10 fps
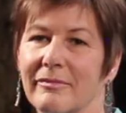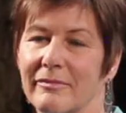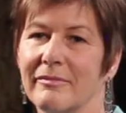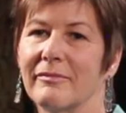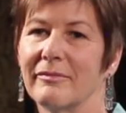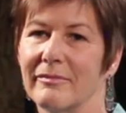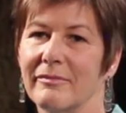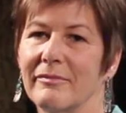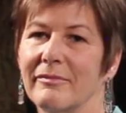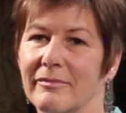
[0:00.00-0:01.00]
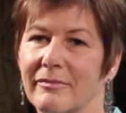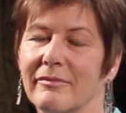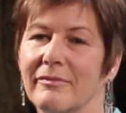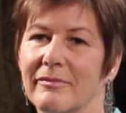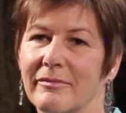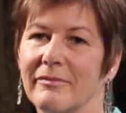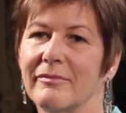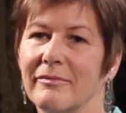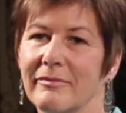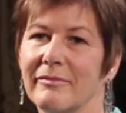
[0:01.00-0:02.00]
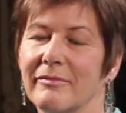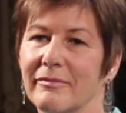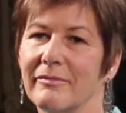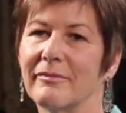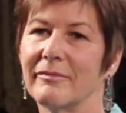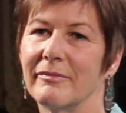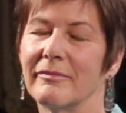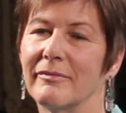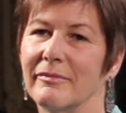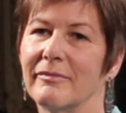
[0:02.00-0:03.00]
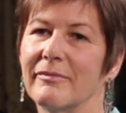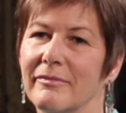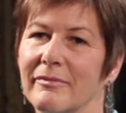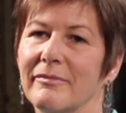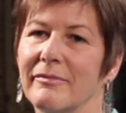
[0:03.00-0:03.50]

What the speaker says: (not speaking)